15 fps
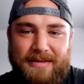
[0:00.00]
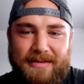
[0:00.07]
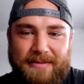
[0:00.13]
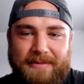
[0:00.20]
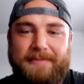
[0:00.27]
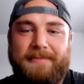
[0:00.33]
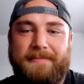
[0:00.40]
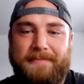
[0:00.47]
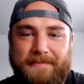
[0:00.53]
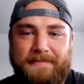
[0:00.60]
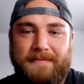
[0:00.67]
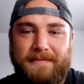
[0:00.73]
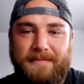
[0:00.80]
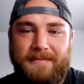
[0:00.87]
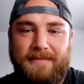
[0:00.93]

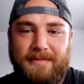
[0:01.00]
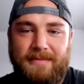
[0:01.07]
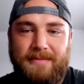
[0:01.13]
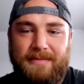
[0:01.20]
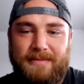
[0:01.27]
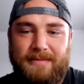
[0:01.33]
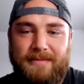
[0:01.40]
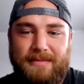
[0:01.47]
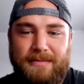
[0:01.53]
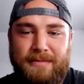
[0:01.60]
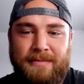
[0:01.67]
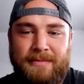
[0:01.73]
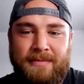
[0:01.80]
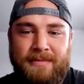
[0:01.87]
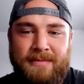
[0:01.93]

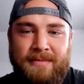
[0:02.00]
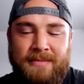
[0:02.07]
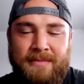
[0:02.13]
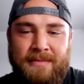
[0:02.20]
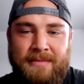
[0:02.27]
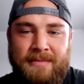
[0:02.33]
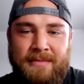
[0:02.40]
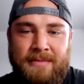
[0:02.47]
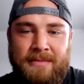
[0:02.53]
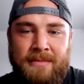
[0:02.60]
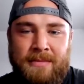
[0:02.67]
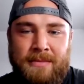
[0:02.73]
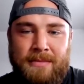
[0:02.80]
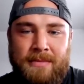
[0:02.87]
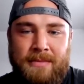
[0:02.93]

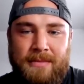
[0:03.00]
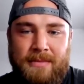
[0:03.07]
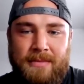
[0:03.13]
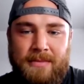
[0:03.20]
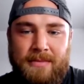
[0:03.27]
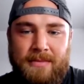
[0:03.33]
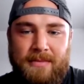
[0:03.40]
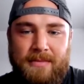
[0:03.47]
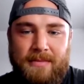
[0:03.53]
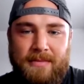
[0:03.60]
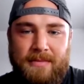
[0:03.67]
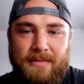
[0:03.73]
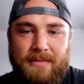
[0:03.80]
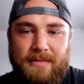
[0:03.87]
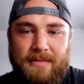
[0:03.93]

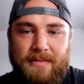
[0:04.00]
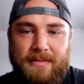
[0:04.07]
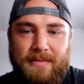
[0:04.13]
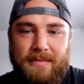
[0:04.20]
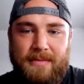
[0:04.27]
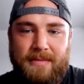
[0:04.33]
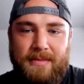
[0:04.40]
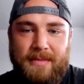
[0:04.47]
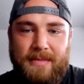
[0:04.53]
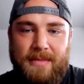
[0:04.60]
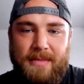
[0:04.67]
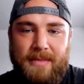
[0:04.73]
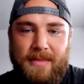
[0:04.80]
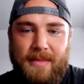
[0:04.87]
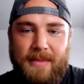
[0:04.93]

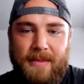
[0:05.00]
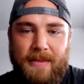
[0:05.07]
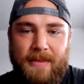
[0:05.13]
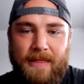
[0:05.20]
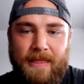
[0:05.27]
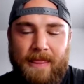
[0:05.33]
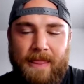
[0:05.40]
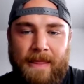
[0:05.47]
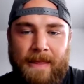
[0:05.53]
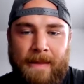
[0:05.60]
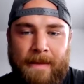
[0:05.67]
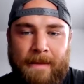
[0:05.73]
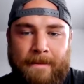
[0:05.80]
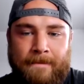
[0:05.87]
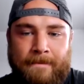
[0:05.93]

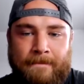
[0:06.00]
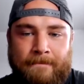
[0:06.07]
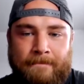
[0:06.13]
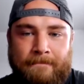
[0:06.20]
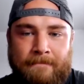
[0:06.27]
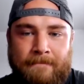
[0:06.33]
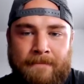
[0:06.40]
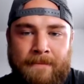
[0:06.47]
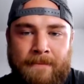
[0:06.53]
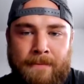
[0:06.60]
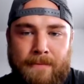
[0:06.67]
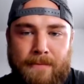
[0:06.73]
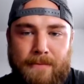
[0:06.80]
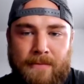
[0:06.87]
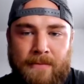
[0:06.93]

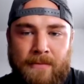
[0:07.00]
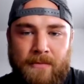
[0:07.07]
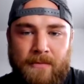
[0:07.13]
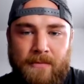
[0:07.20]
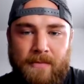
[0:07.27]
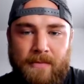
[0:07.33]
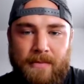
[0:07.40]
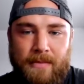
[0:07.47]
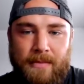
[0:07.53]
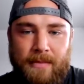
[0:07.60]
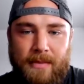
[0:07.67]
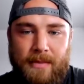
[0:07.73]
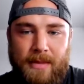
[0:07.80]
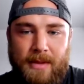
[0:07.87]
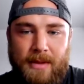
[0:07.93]
[no speech]